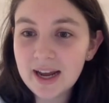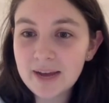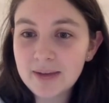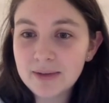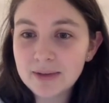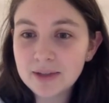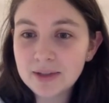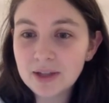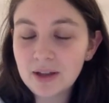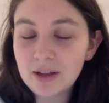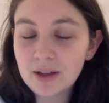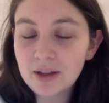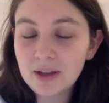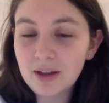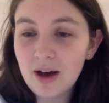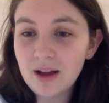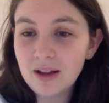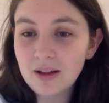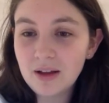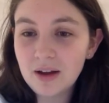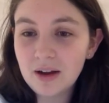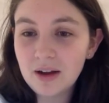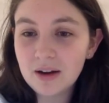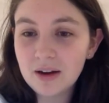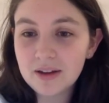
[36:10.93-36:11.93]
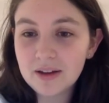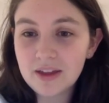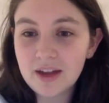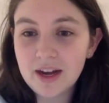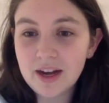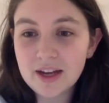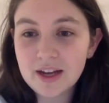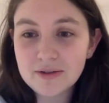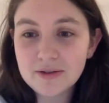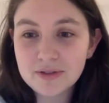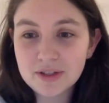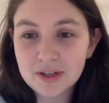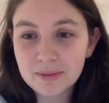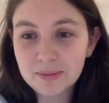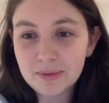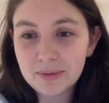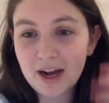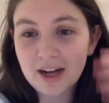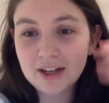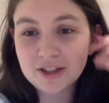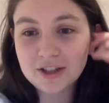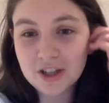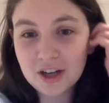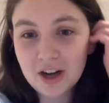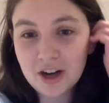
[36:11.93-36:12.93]
It was a lot longer than I used to
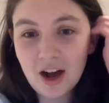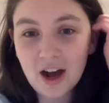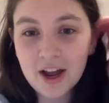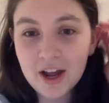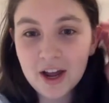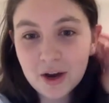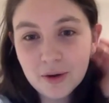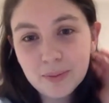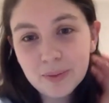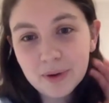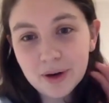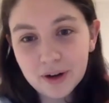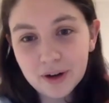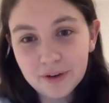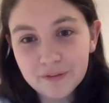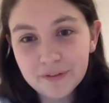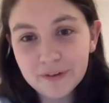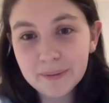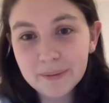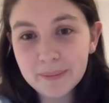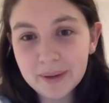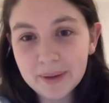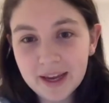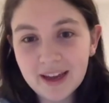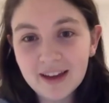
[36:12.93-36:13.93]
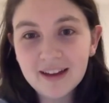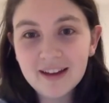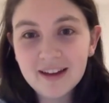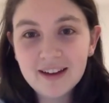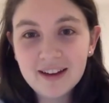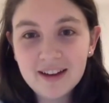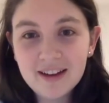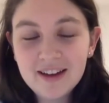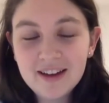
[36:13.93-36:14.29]
brush. An eye opener for me.